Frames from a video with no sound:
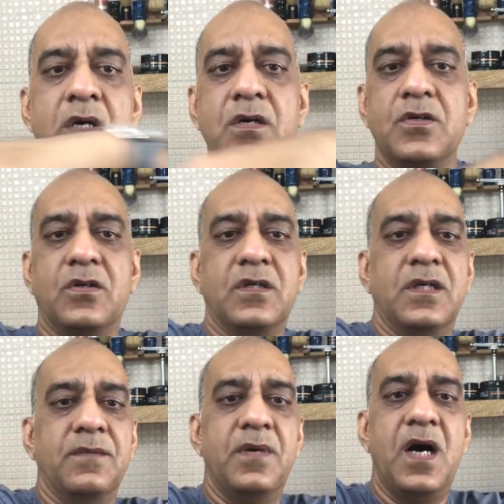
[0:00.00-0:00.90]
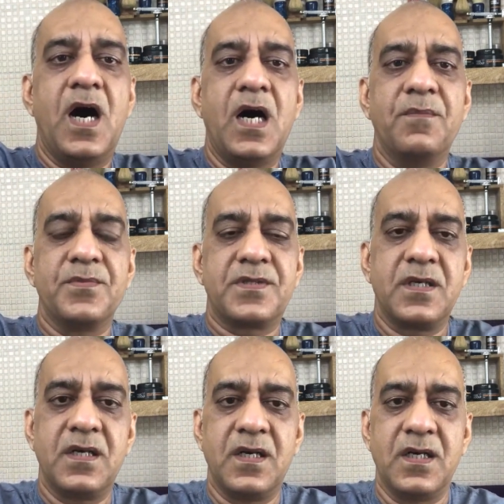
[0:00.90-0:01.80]
your arms,
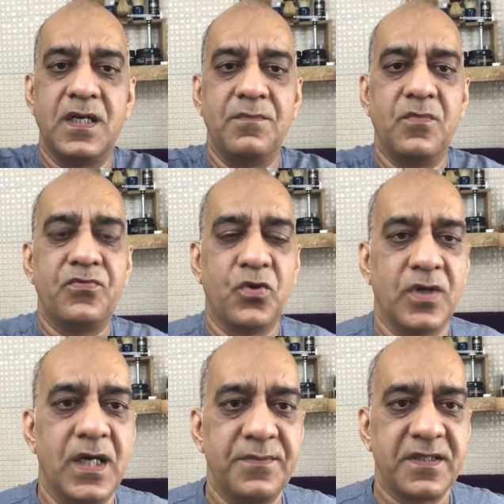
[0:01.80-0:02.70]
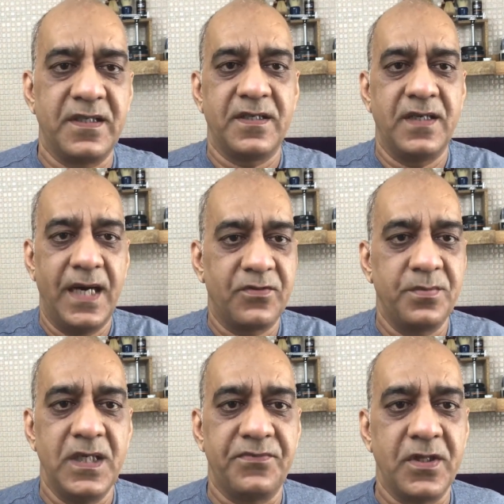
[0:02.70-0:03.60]
forearms, etc. have to
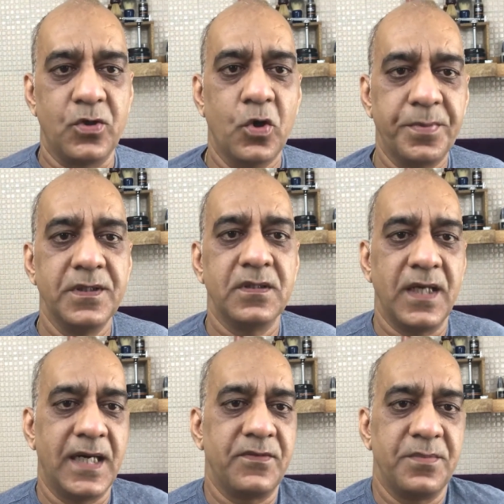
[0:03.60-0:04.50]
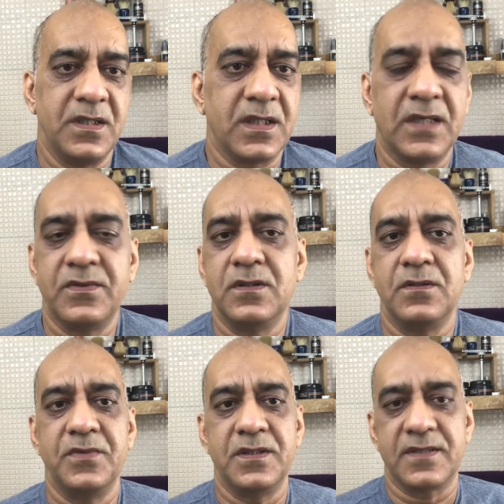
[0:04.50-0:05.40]
be, if they're open, they have to be
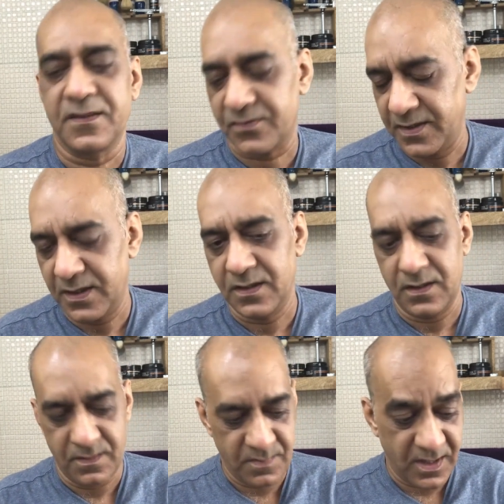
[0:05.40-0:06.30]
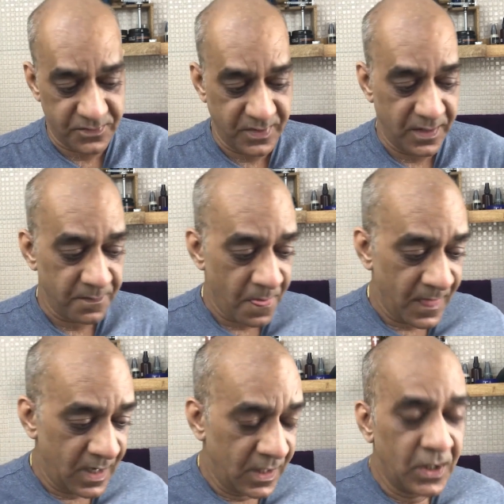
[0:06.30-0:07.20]
covered with sunscreen as well.
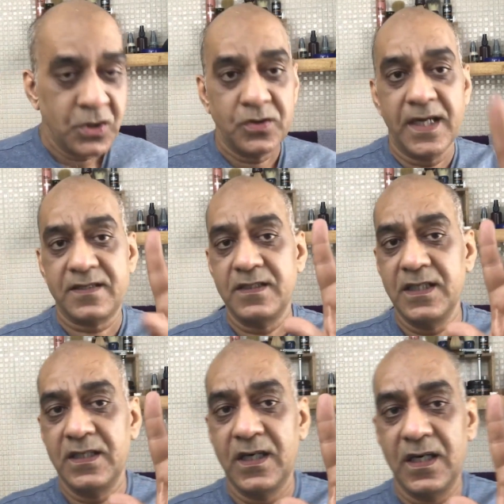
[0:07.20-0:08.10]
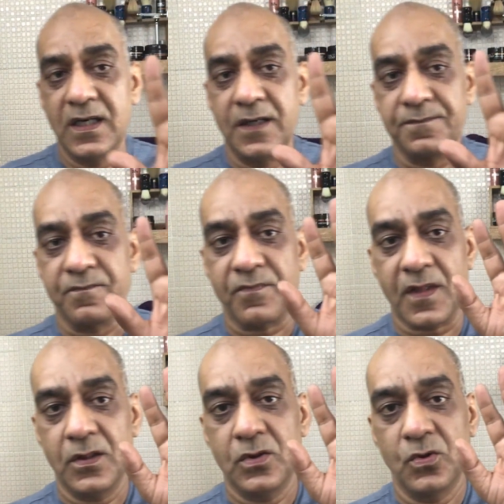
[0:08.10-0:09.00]
So that's
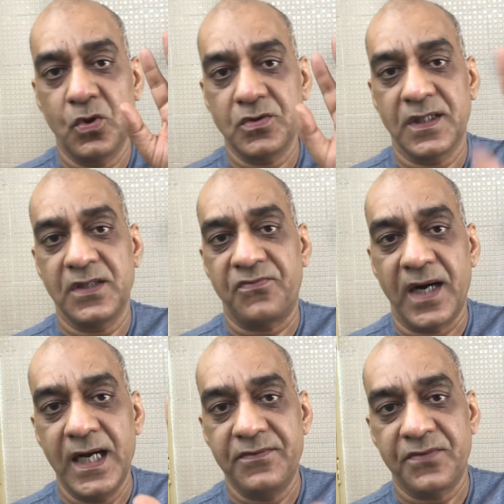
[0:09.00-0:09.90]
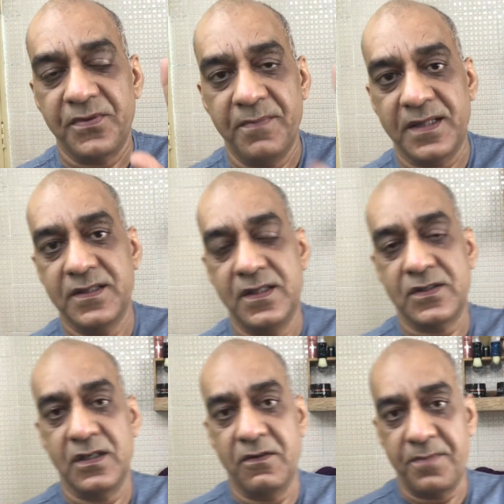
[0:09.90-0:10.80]
those are the 5 different methods
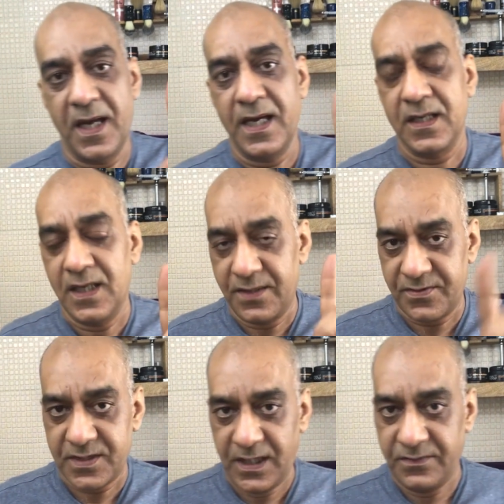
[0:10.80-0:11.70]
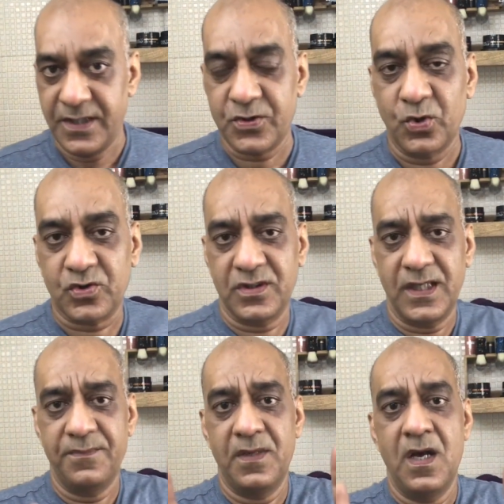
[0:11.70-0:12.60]
of applying aftershave. Let's go through
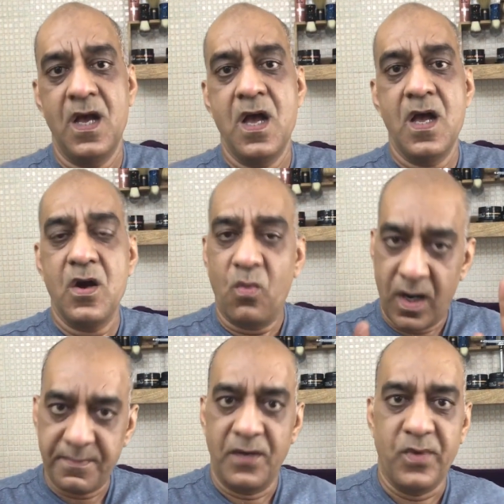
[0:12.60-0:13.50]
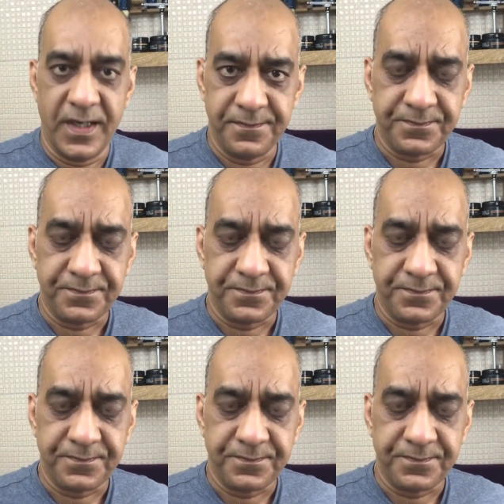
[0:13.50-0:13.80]
them one by one.